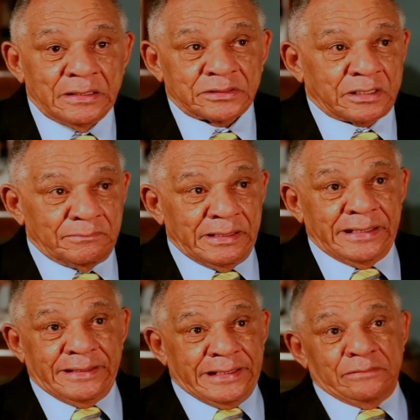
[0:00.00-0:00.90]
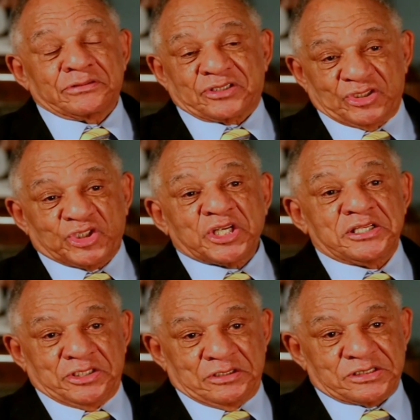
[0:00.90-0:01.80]
To me, he was a
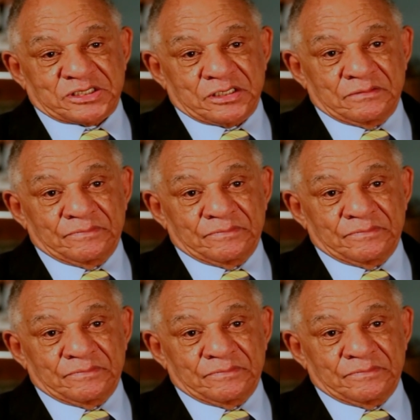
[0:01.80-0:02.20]
genius.